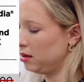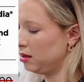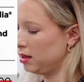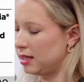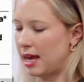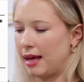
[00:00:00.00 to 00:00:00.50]

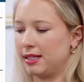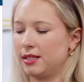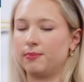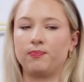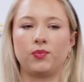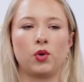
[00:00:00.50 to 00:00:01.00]

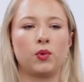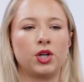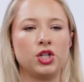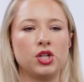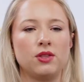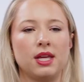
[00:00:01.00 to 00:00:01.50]
Yes, we're
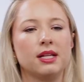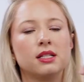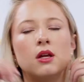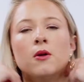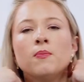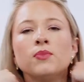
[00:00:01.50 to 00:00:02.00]
going to do these.
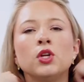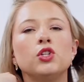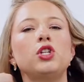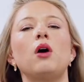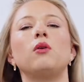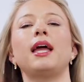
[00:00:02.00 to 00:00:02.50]

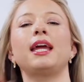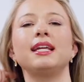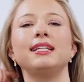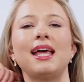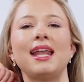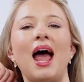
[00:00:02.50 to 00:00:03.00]
So, like
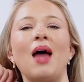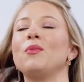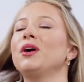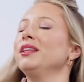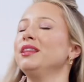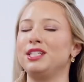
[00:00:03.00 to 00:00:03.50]
I said, I'm
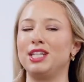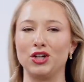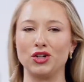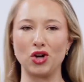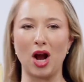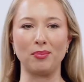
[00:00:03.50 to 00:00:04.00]
wearing the
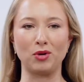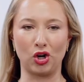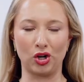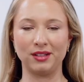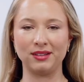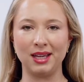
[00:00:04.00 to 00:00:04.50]
teardrop
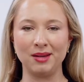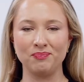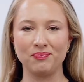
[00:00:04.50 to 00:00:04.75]
currently.